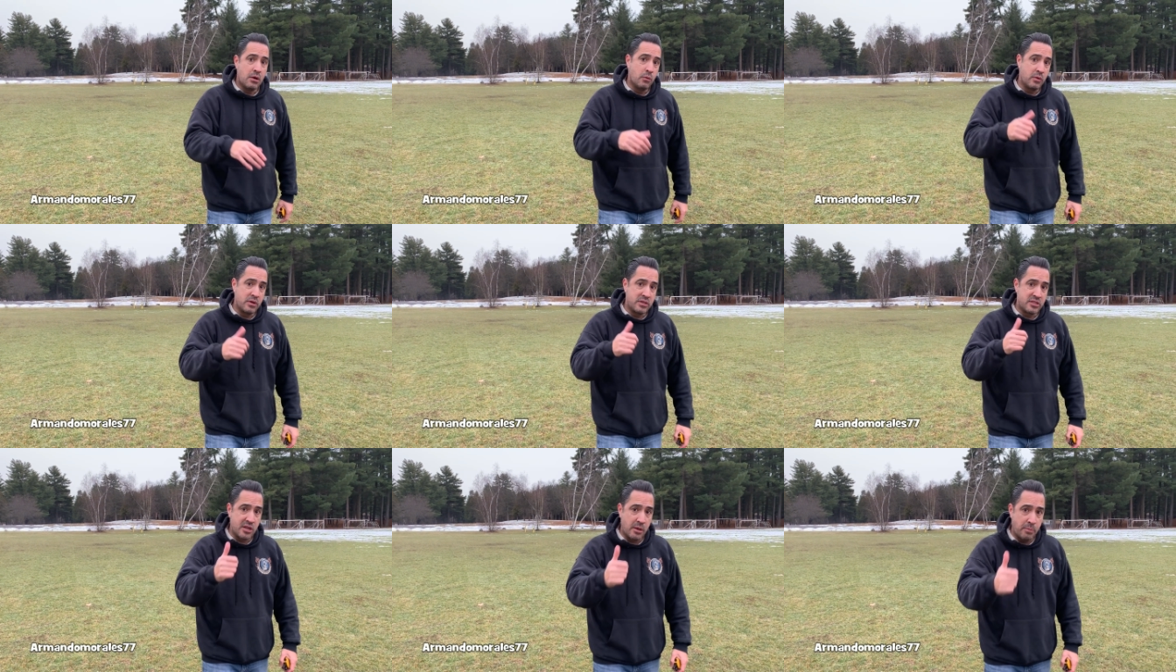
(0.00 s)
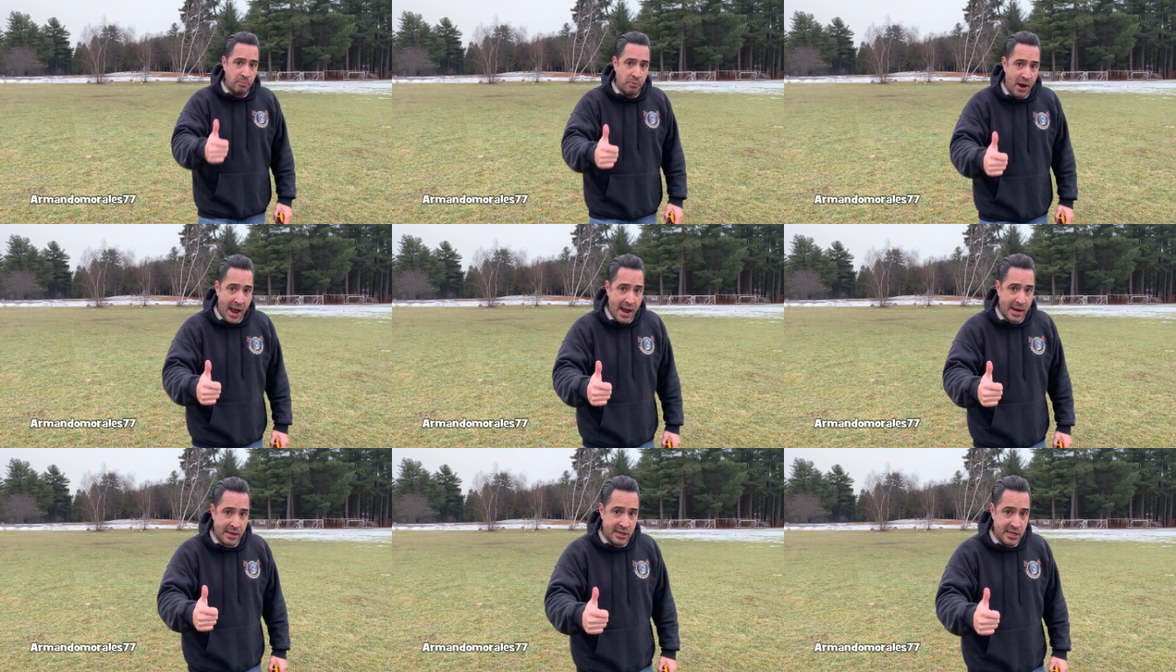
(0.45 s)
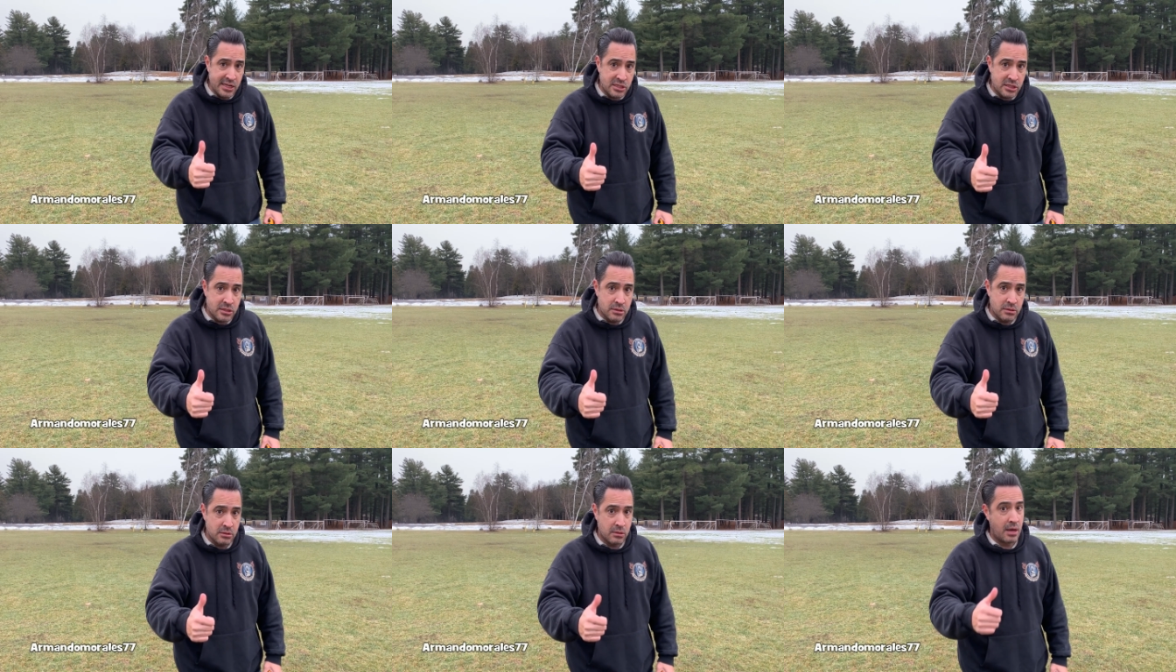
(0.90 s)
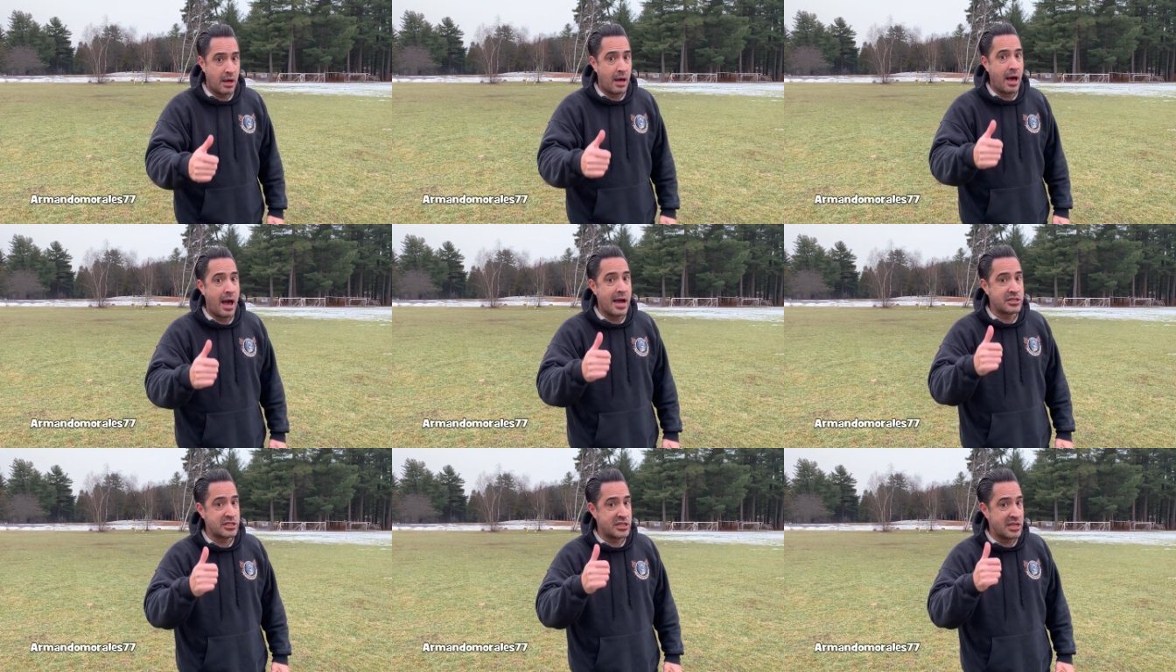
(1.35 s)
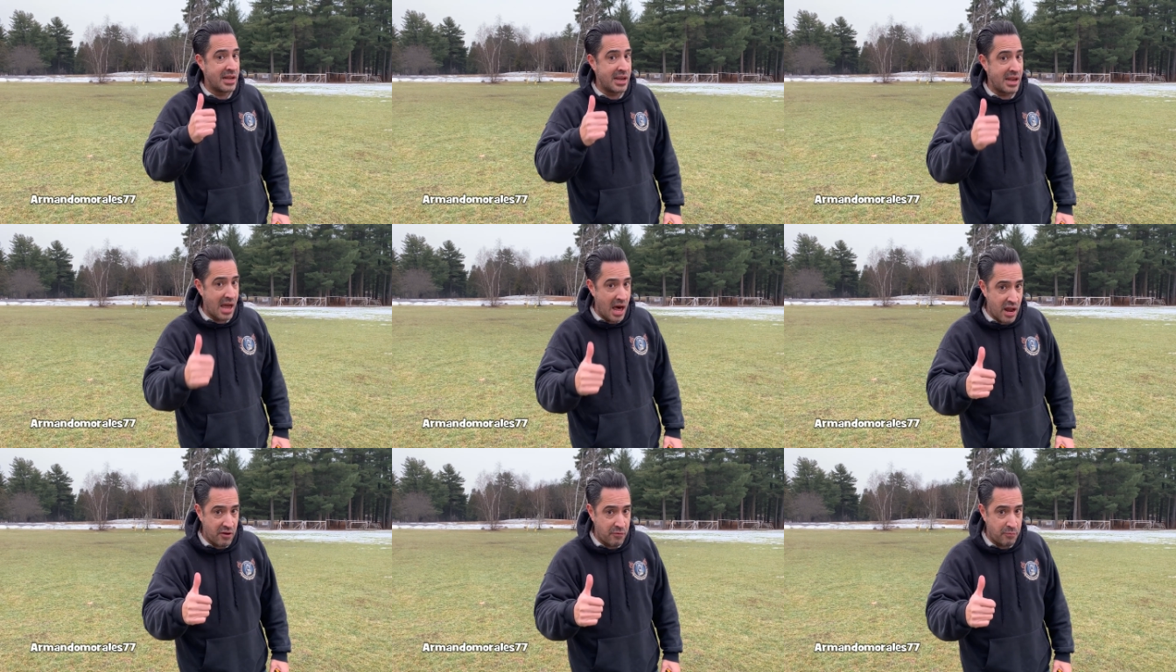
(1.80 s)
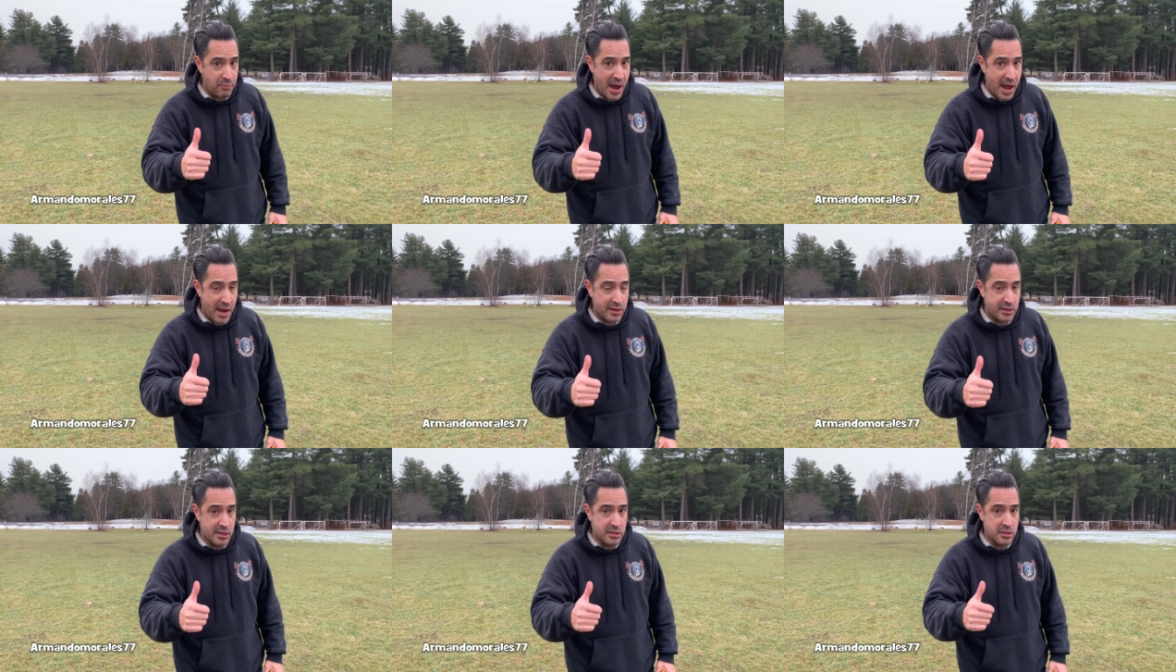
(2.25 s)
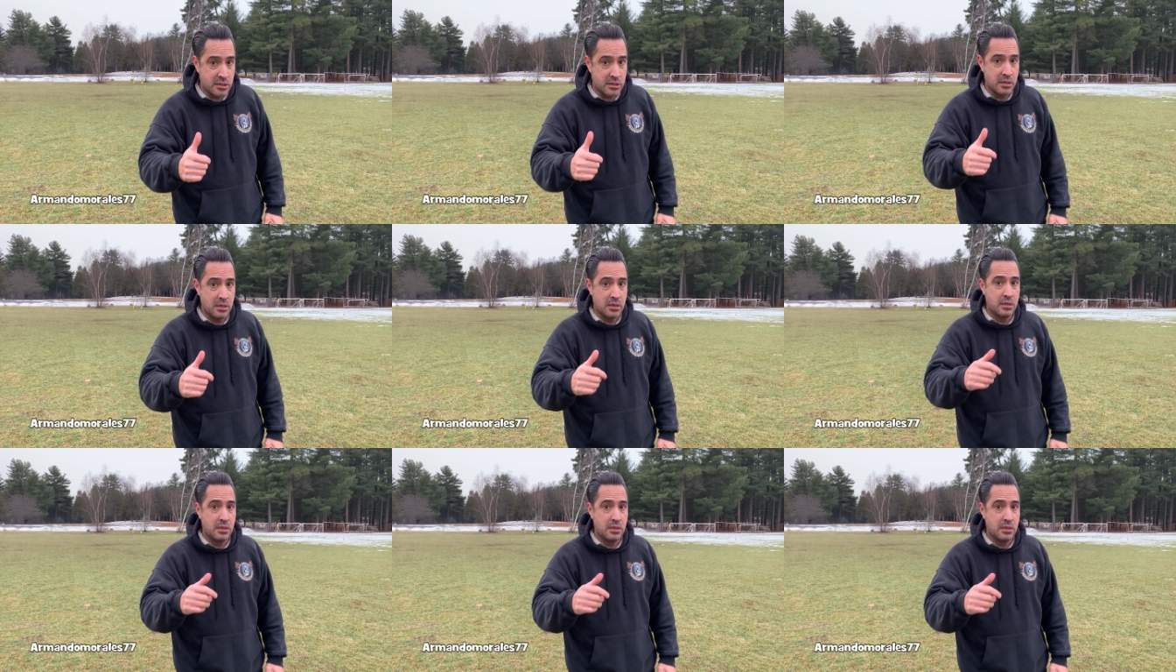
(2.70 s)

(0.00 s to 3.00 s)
with some practice, actually a lot of practice,